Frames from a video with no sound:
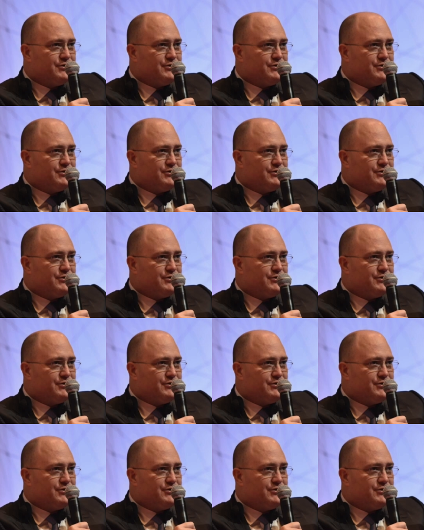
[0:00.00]

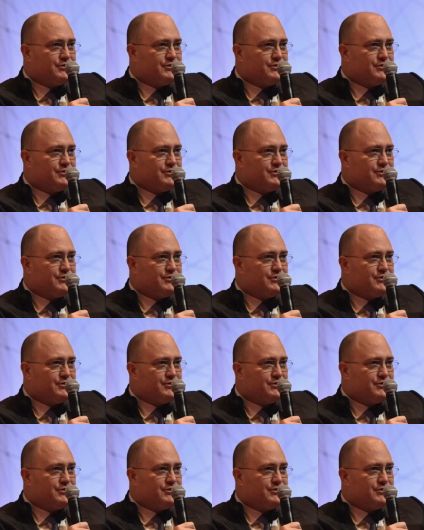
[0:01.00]

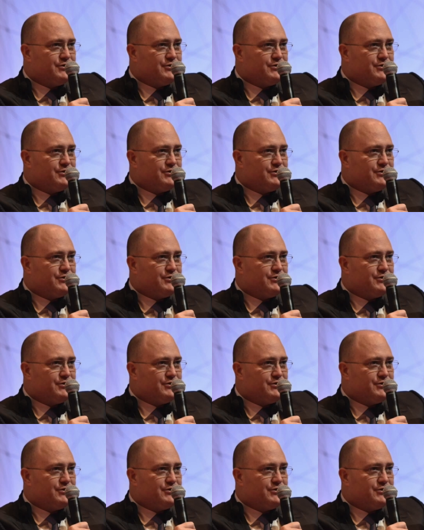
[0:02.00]

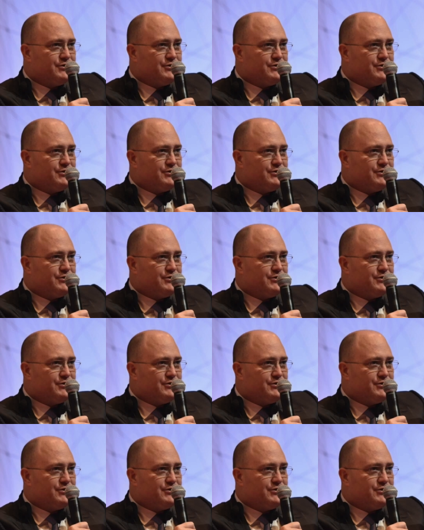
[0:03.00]
This is a still picture; no speech is visible.